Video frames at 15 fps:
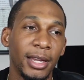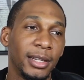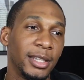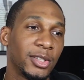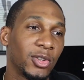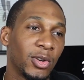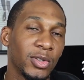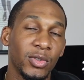
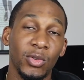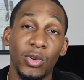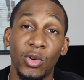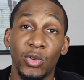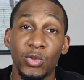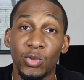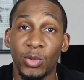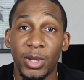This also
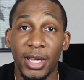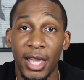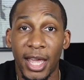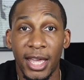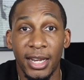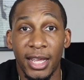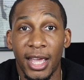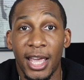goes
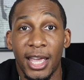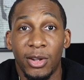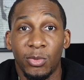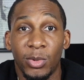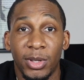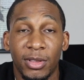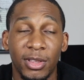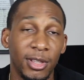hand in
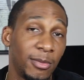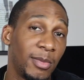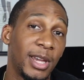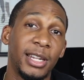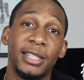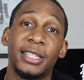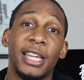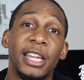hand with the
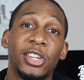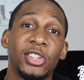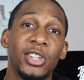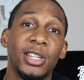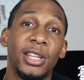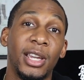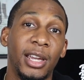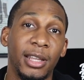
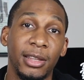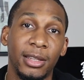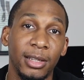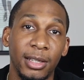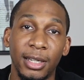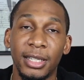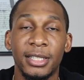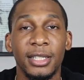meditation and
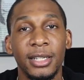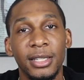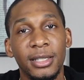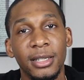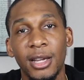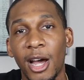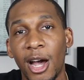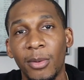the listening
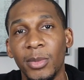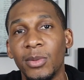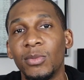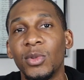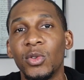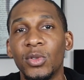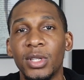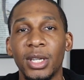to calming
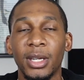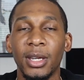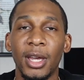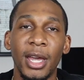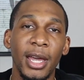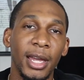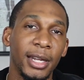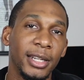music.
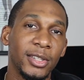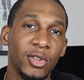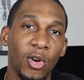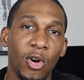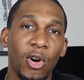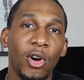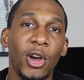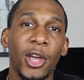This
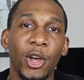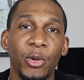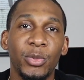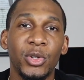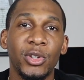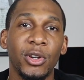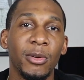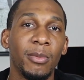all
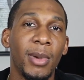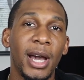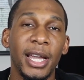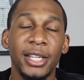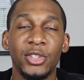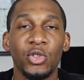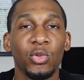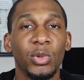helps your
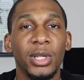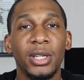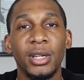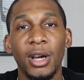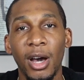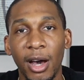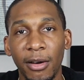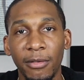mind to
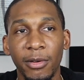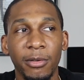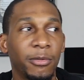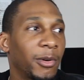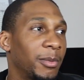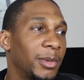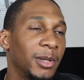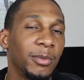recover
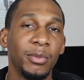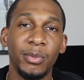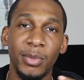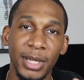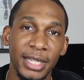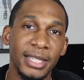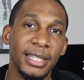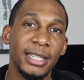from the
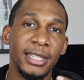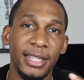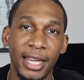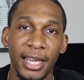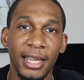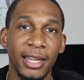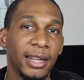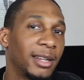busy
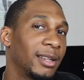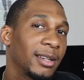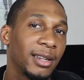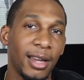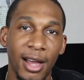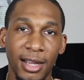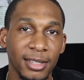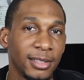day and the
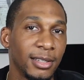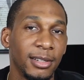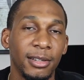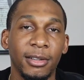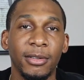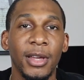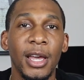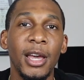
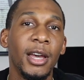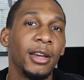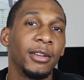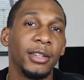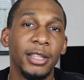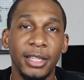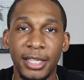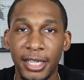constant
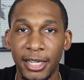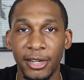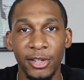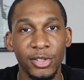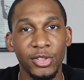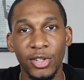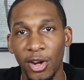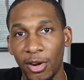the
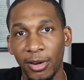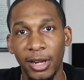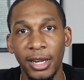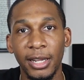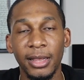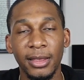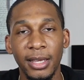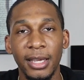gears
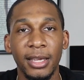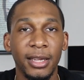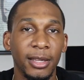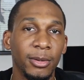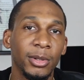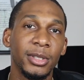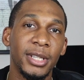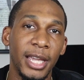turning and
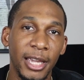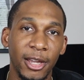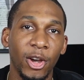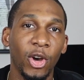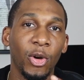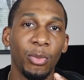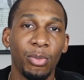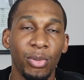thinking. Take
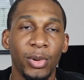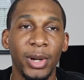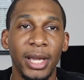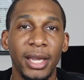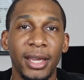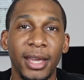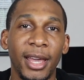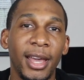a
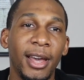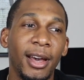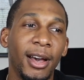break.